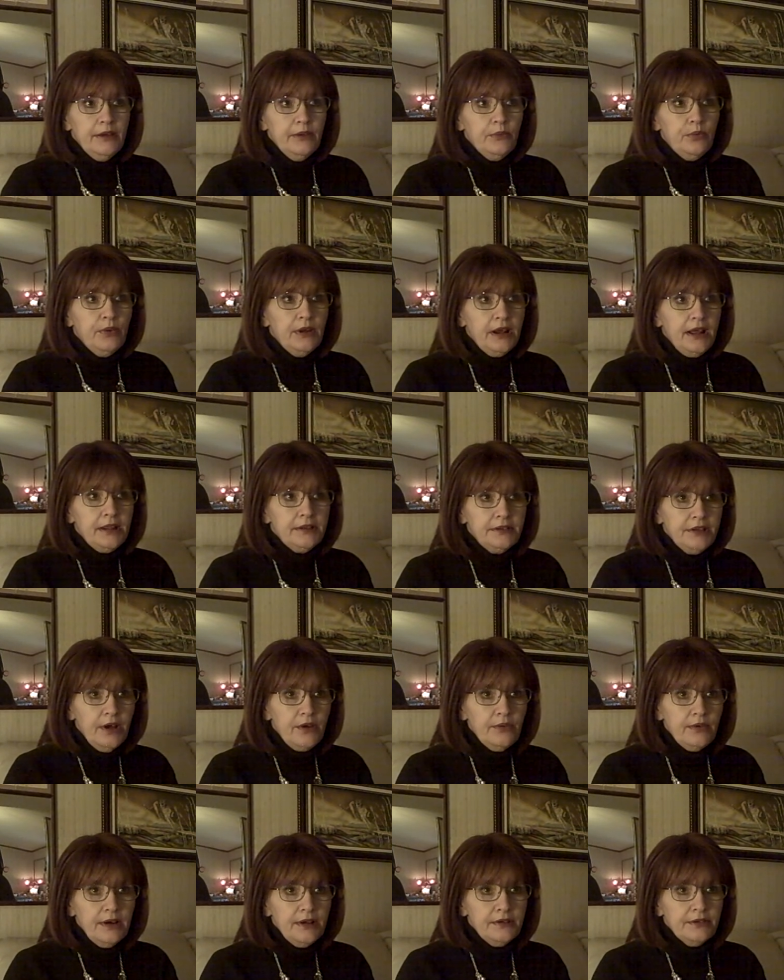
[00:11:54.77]
What I
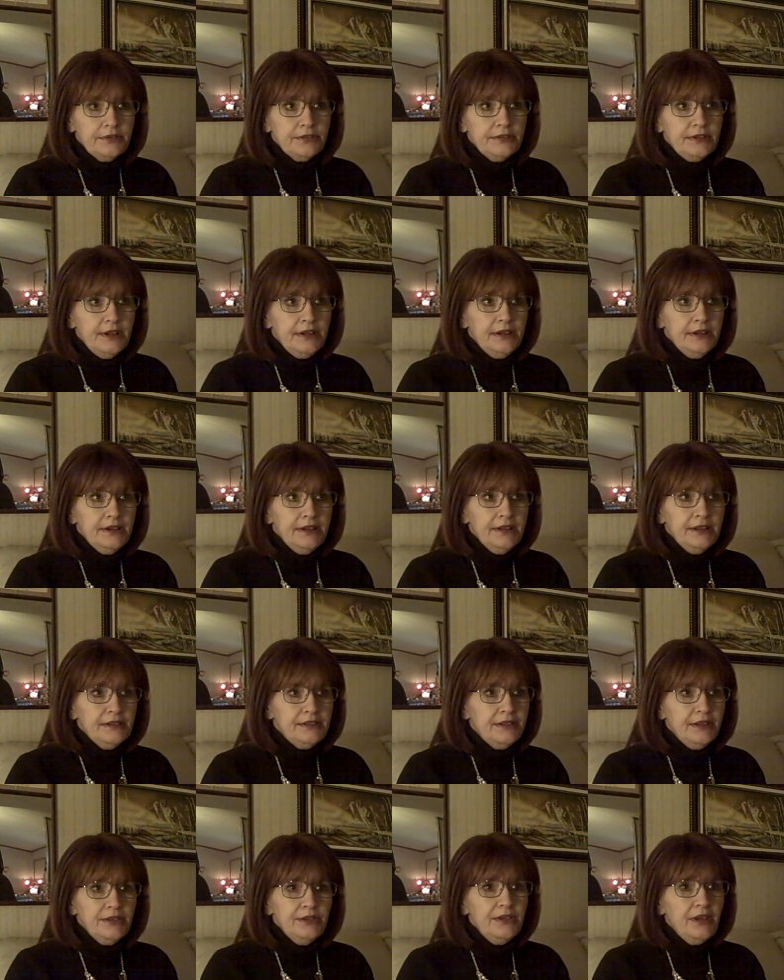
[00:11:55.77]
don't understand
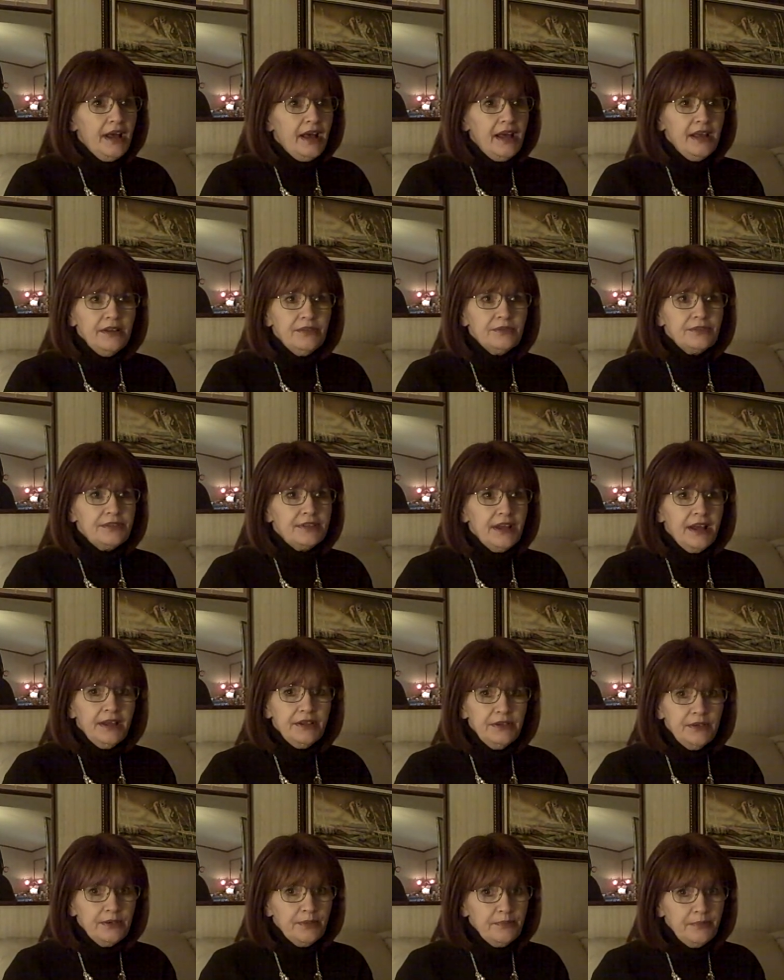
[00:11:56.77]
is I don't see how
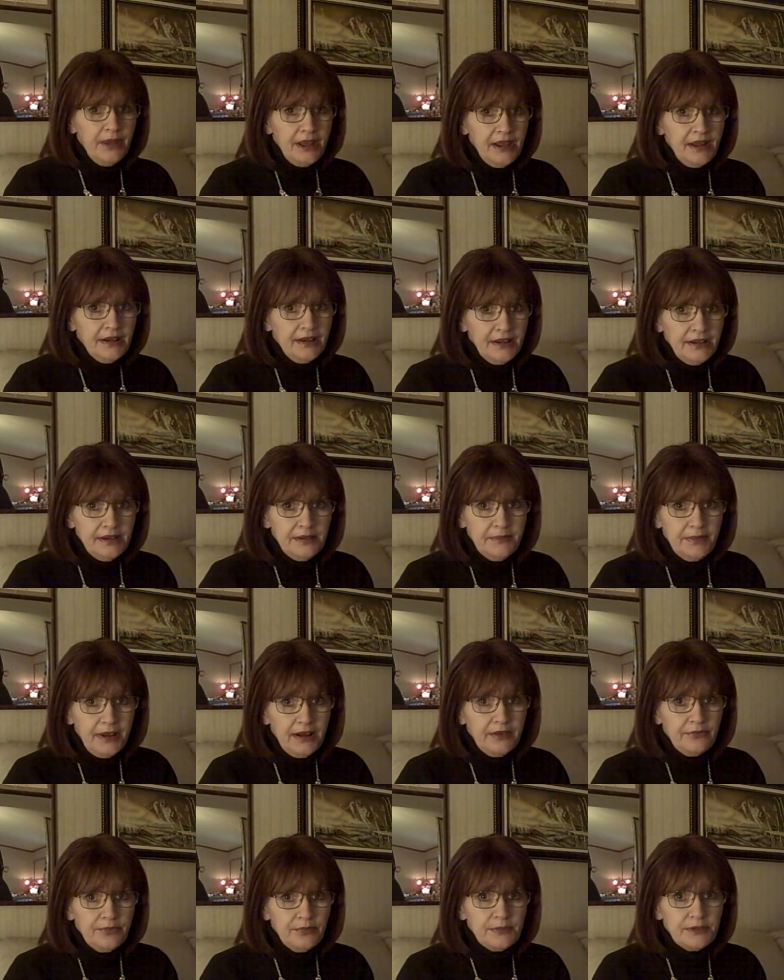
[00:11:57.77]
you can ban
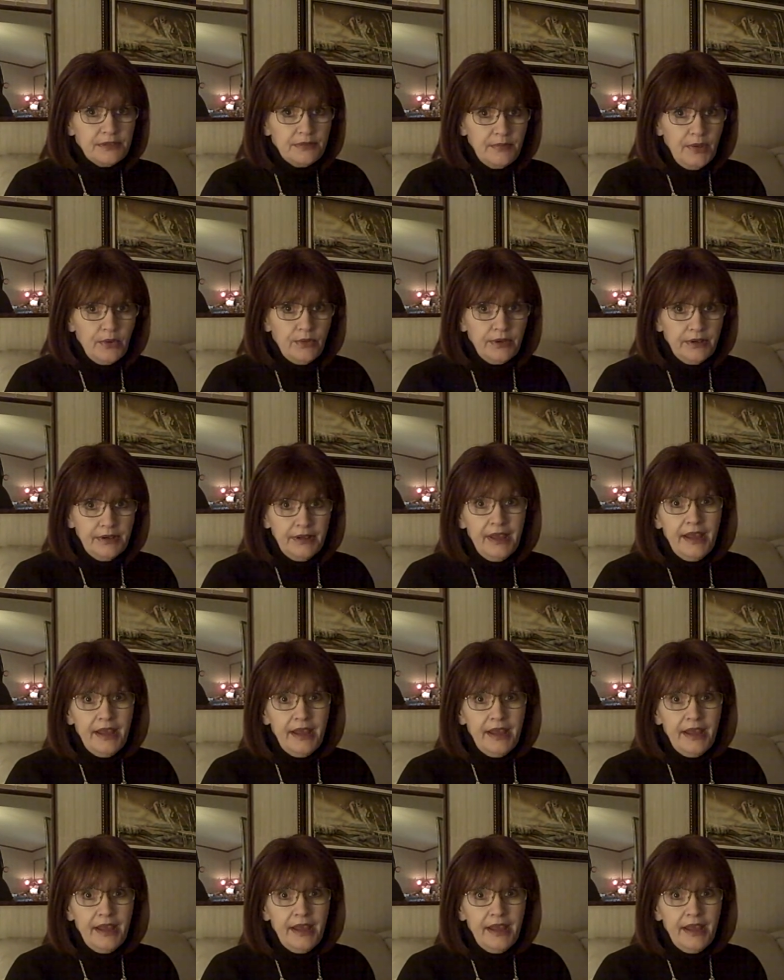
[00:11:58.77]
anybody from smoking